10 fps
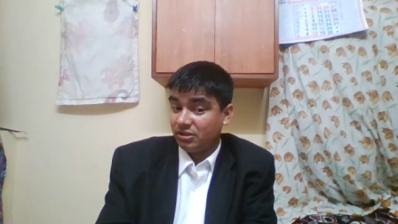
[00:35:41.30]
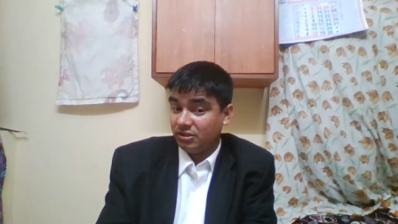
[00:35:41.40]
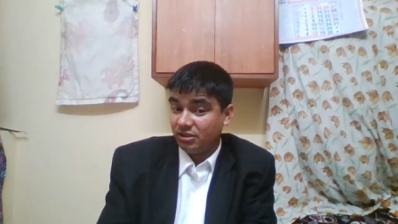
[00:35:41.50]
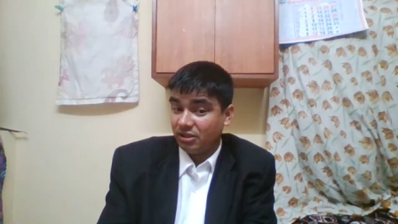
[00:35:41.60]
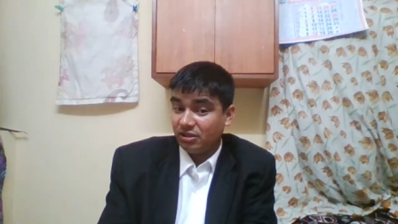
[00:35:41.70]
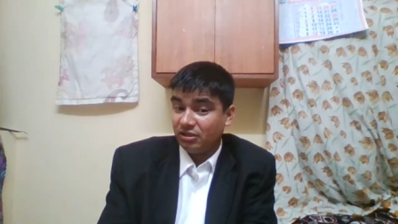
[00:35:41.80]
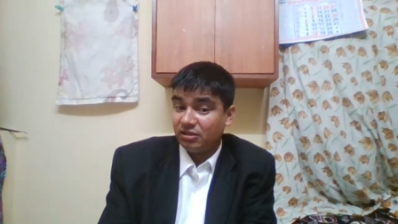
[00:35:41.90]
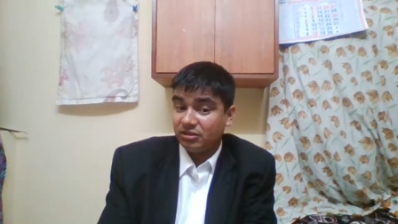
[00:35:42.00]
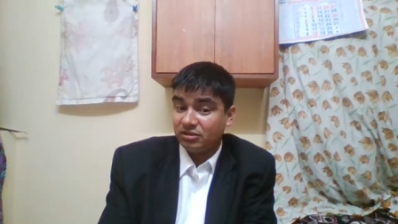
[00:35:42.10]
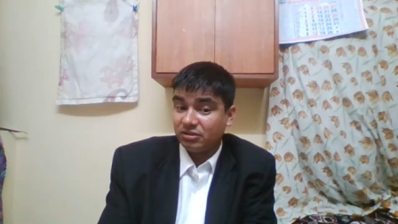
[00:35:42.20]
done
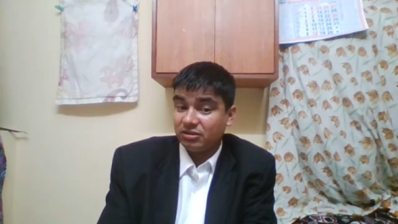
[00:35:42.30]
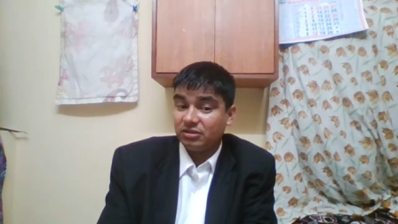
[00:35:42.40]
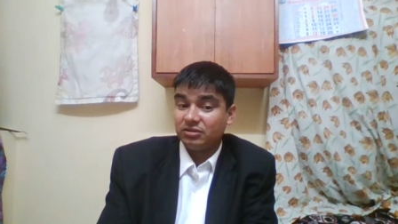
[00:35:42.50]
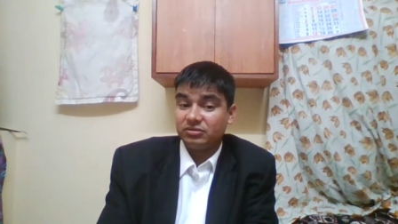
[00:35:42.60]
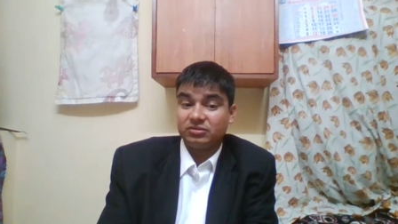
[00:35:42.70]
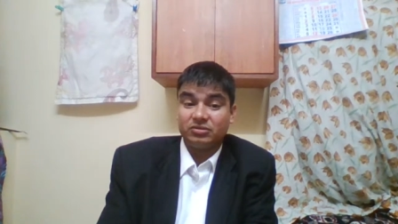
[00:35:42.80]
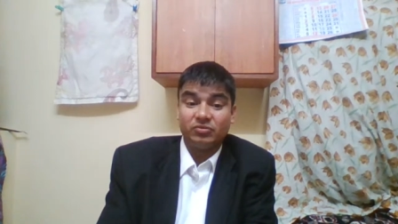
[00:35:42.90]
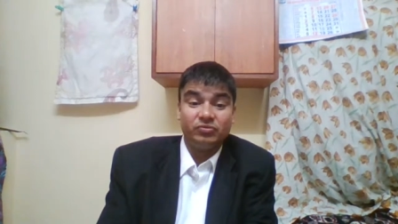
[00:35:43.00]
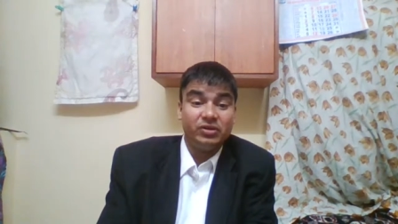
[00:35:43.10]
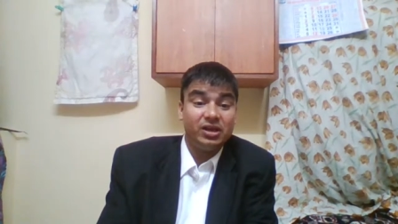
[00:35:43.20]
under the
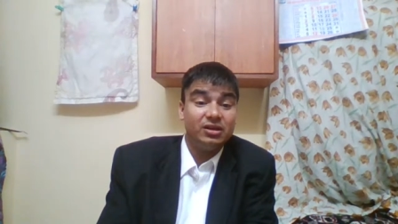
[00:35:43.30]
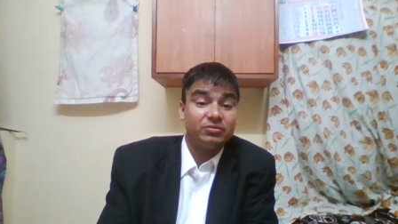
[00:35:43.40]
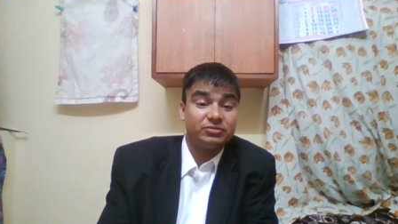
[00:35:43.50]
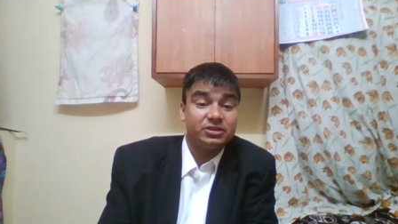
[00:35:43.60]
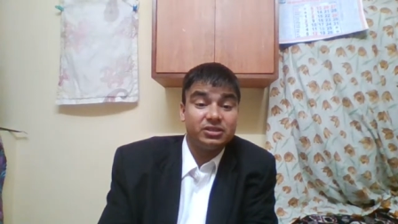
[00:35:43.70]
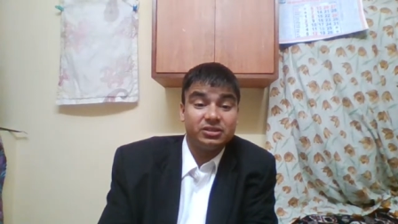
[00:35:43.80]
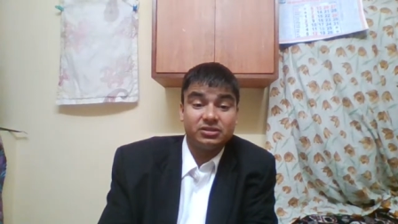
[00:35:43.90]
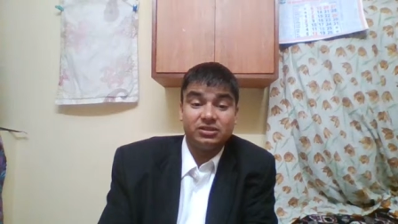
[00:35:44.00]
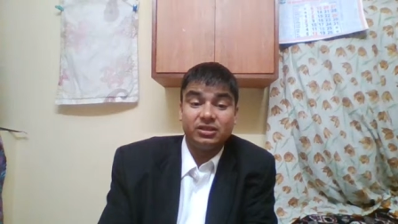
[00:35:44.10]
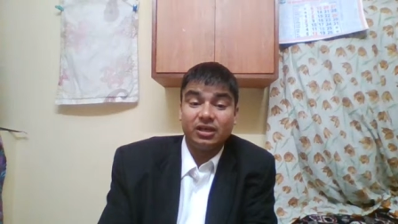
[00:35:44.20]
veil of
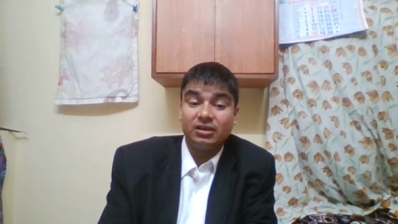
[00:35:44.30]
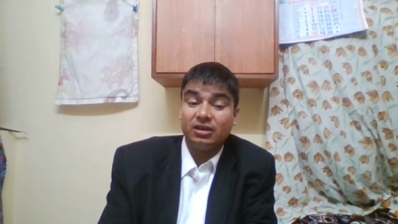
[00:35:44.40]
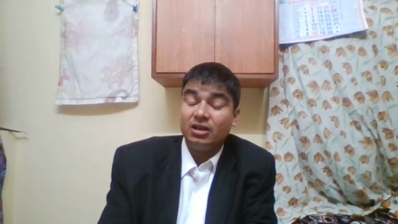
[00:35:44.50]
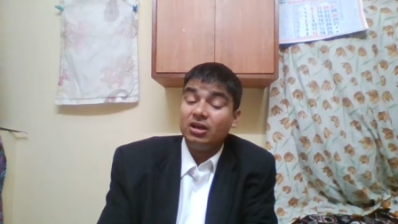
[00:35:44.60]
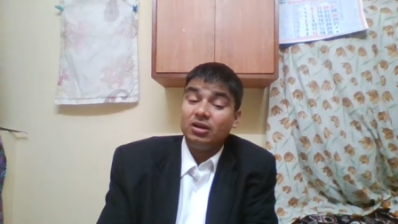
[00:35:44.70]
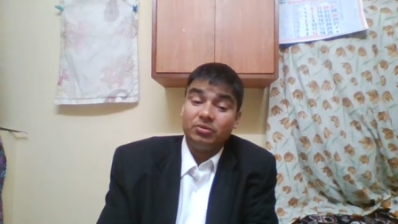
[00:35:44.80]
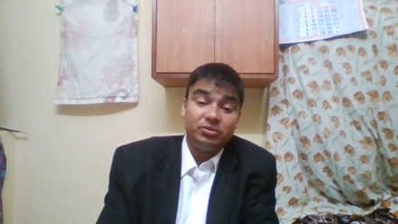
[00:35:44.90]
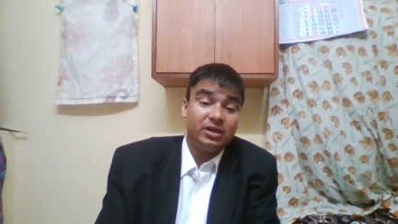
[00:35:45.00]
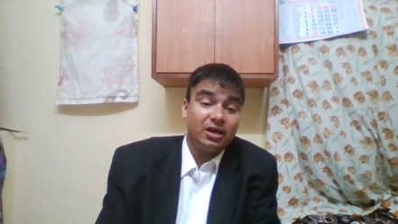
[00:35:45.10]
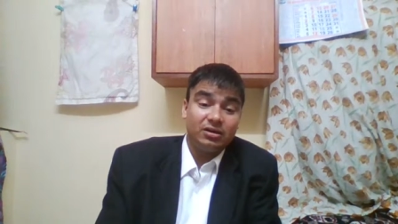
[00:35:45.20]
secrecy, then
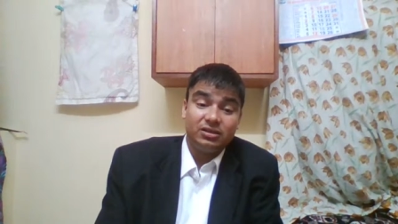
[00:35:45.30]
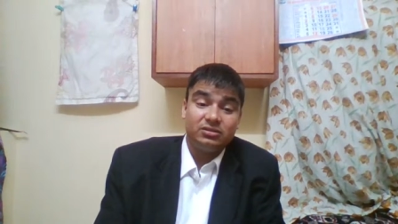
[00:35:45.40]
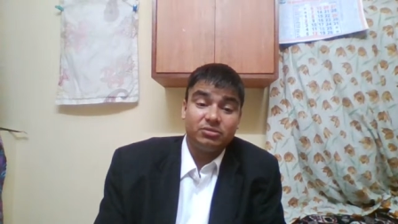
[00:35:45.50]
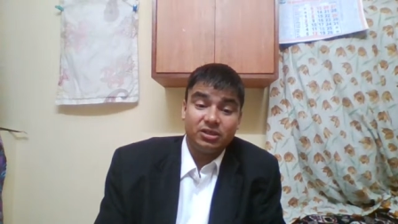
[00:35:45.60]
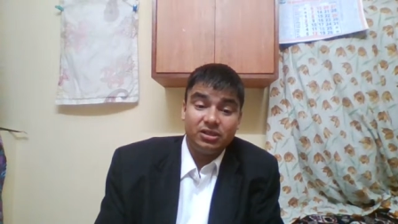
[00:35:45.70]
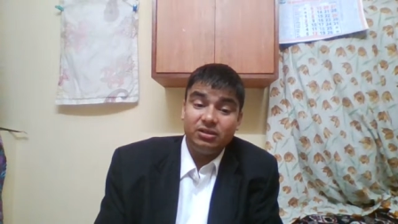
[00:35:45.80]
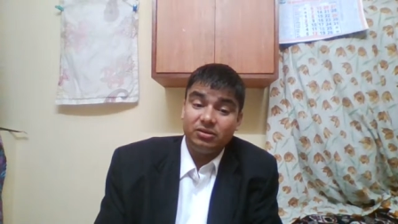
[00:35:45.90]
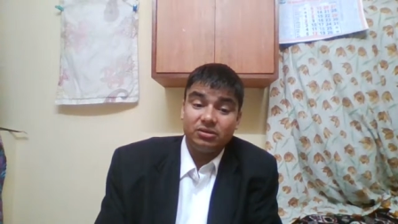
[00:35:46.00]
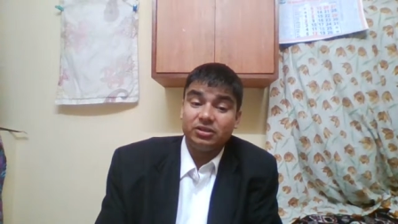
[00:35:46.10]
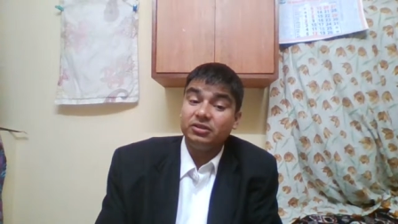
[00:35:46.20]
we are
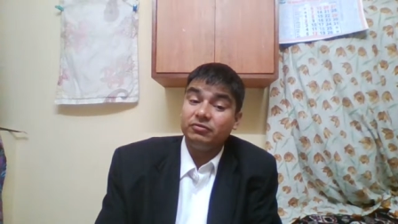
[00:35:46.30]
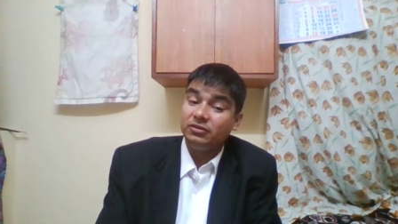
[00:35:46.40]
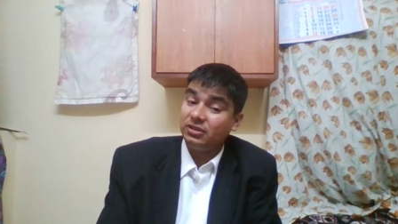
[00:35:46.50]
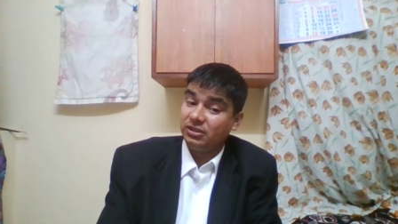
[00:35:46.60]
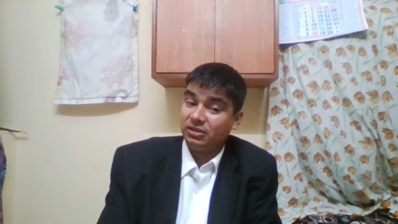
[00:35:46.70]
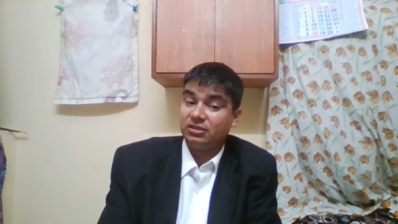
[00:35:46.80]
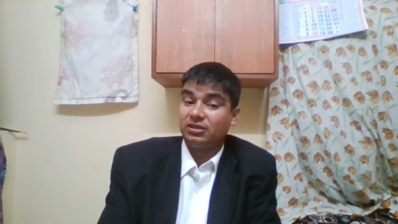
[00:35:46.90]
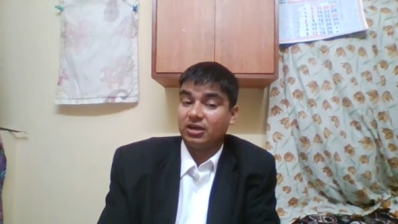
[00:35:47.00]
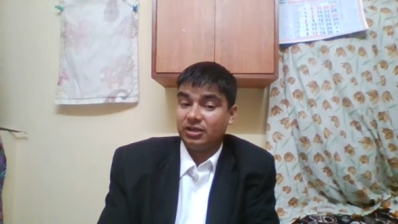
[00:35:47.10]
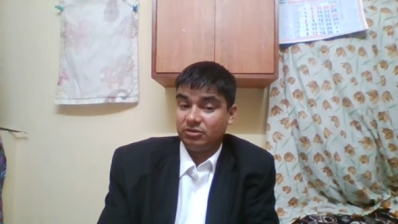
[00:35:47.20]
ultimately defeating the
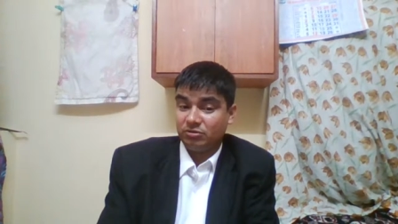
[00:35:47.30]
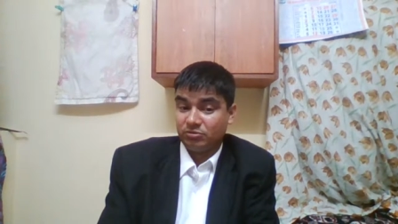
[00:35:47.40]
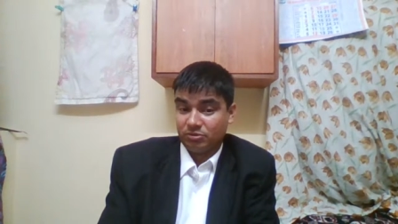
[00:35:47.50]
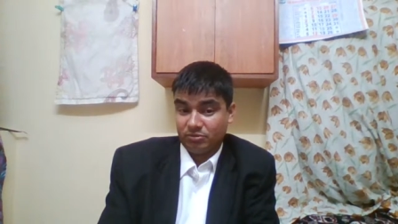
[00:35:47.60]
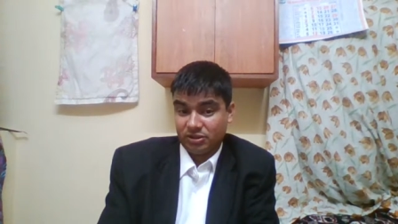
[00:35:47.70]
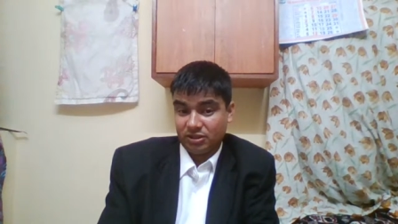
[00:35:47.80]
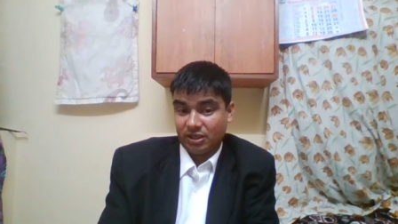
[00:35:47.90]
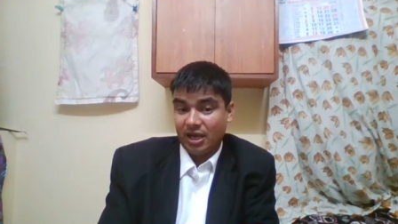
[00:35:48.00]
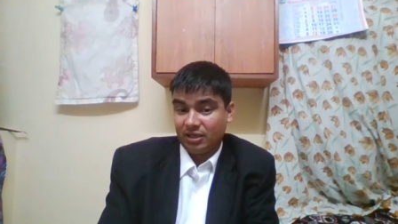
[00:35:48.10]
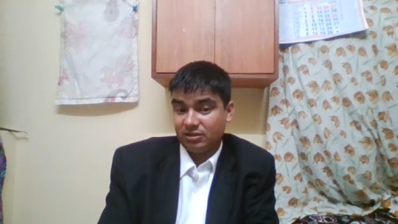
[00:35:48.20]
Right to Information
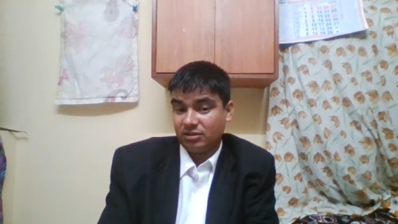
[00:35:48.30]
Act,